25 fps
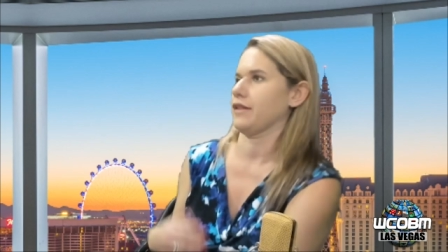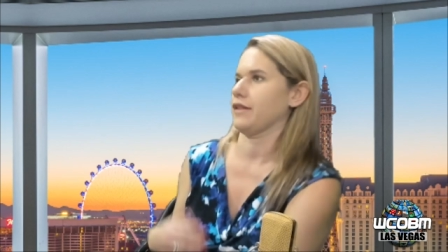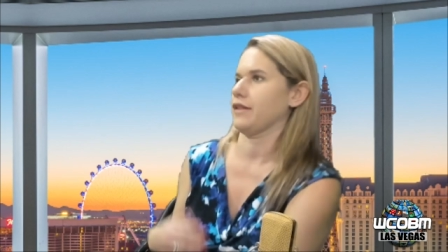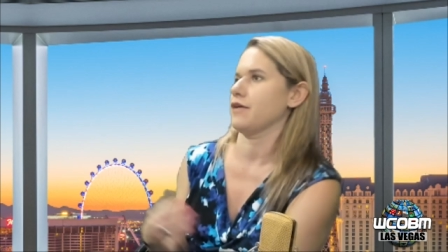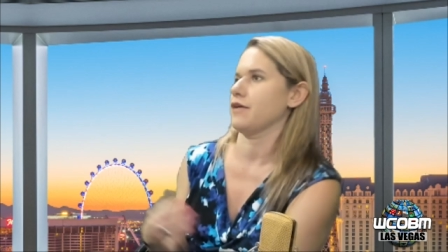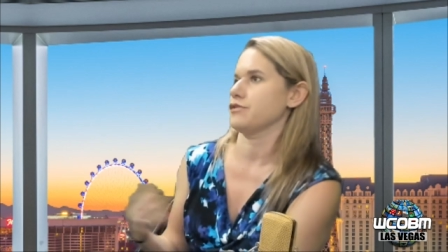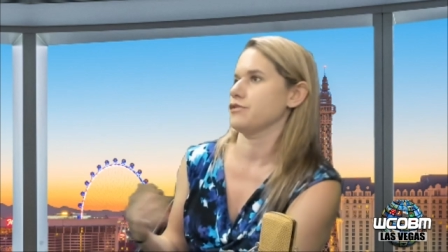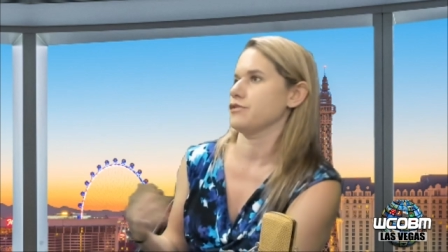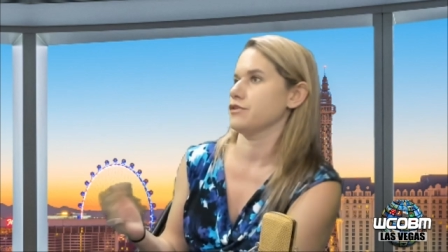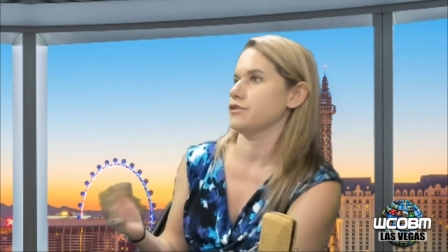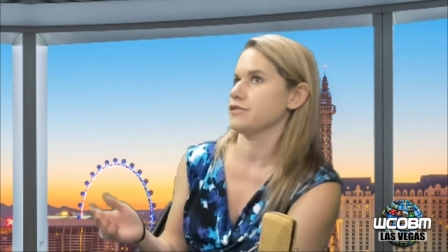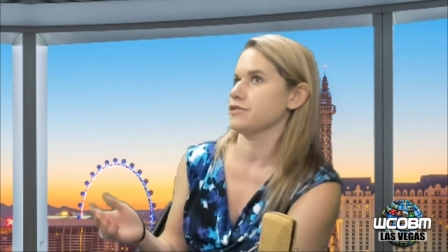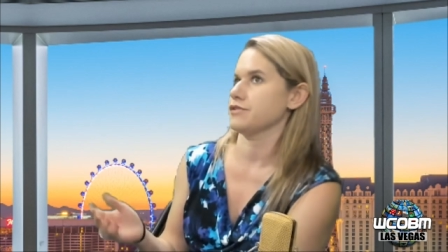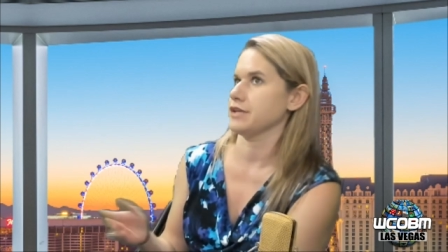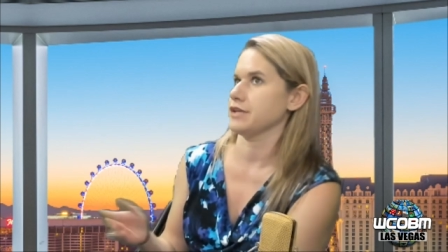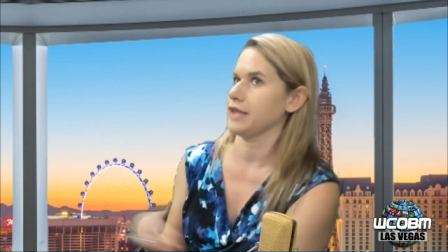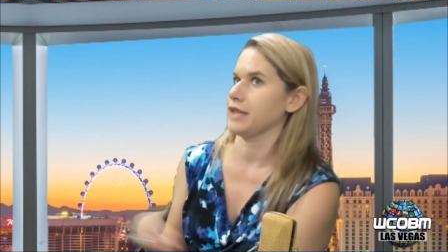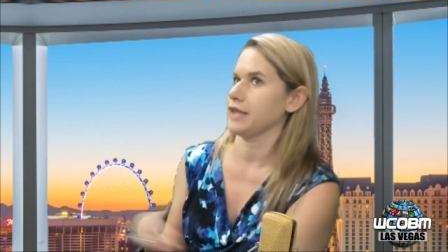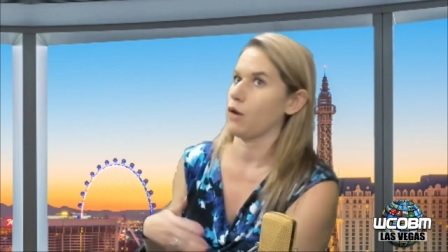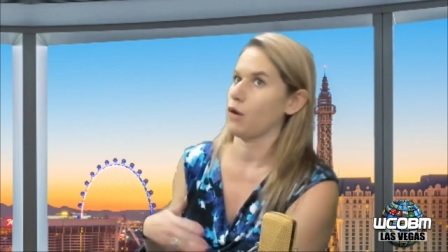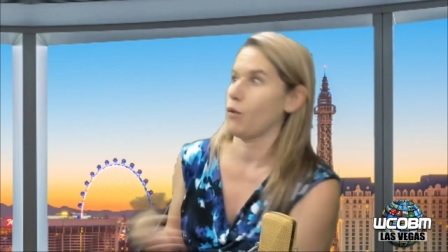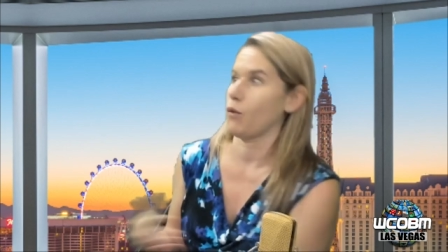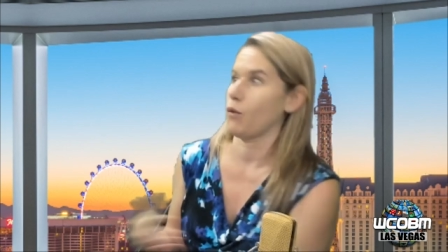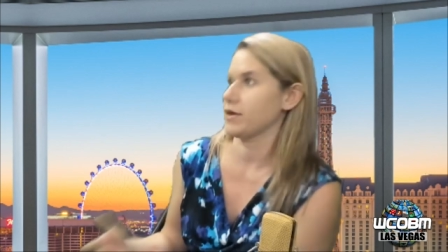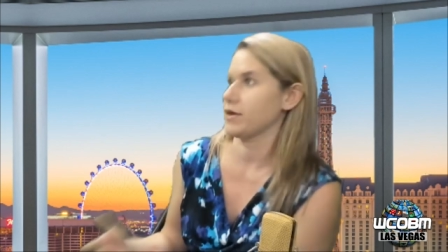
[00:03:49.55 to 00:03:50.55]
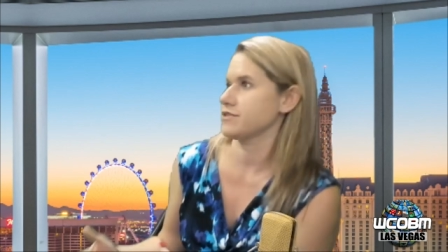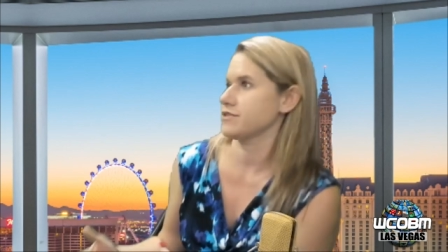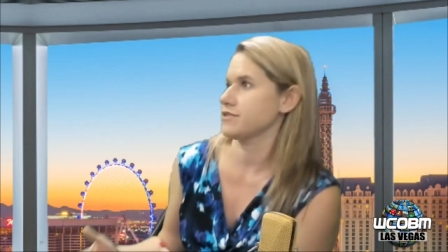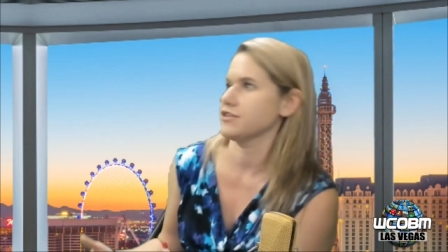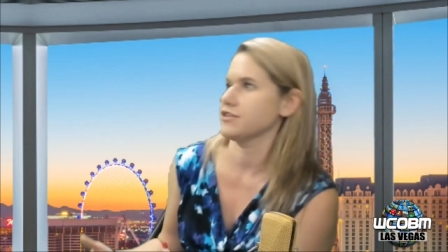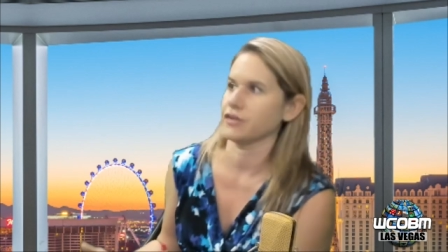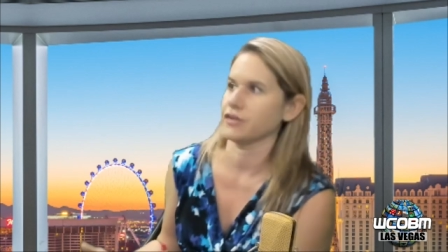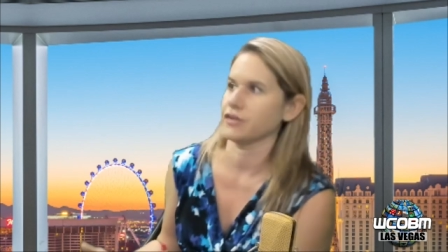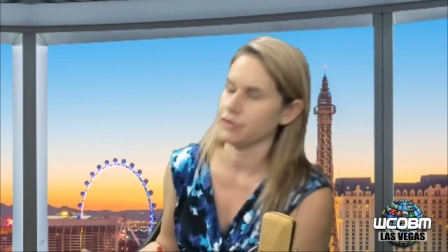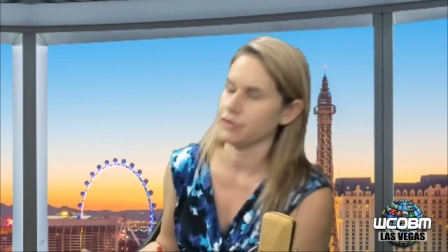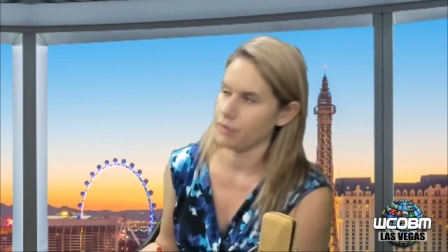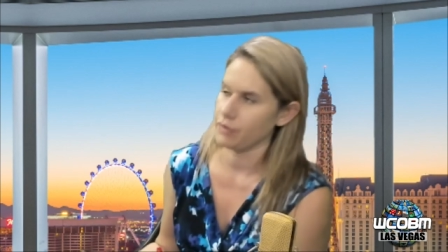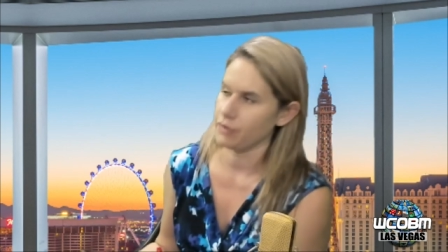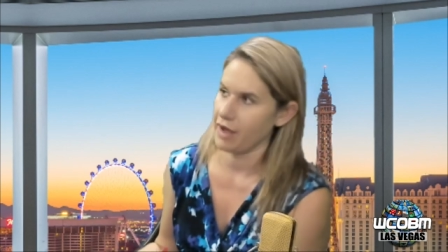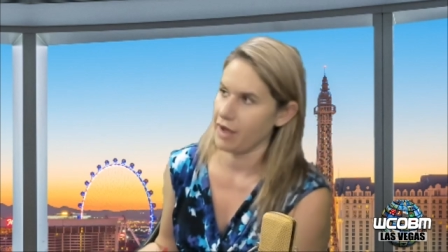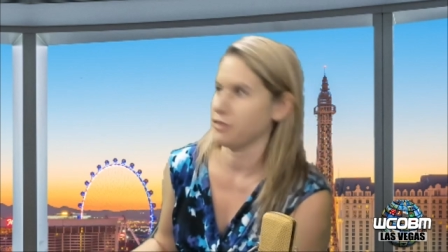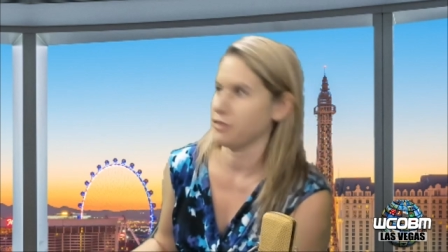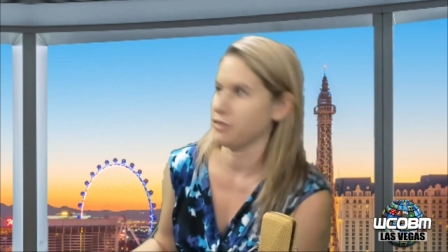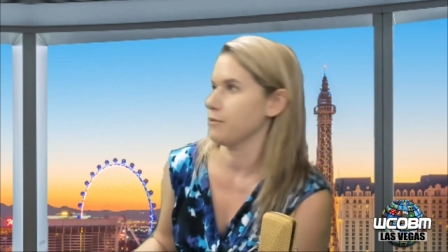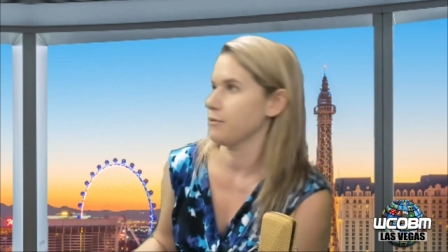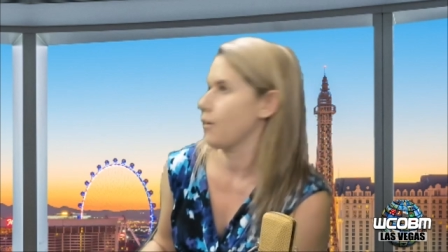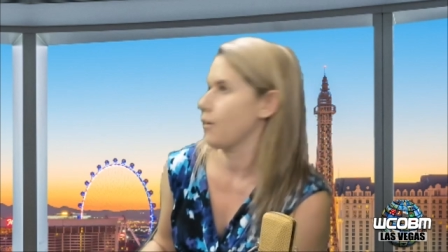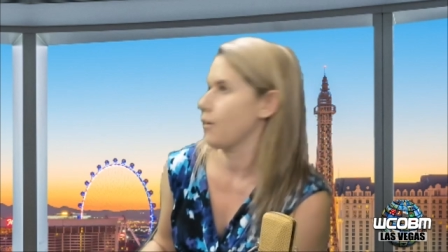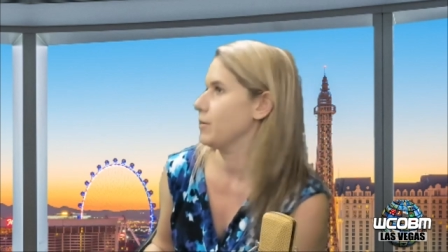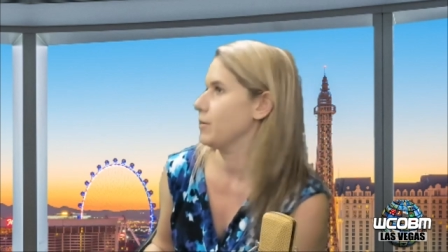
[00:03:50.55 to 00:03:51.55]
allows you to see like what's near you at
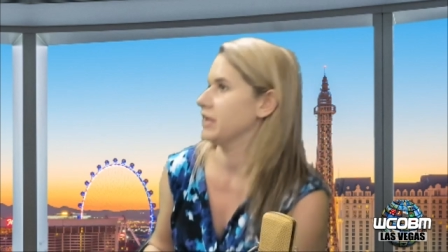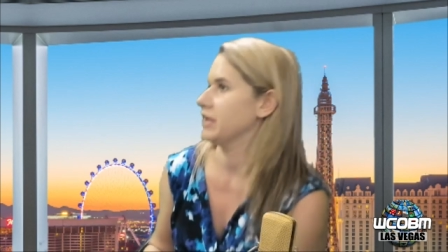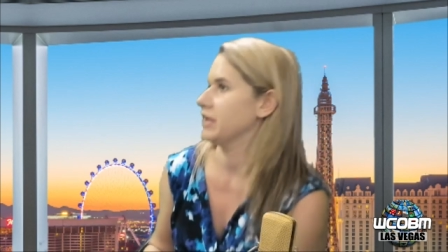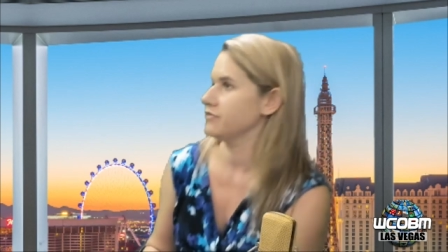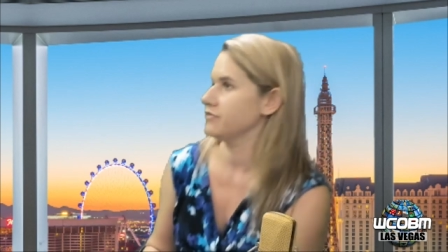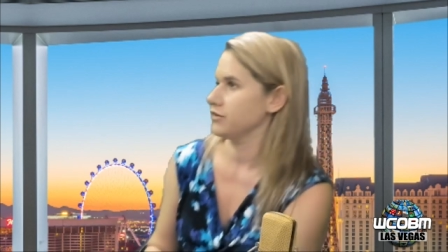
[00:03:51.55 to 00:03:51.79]
the moment.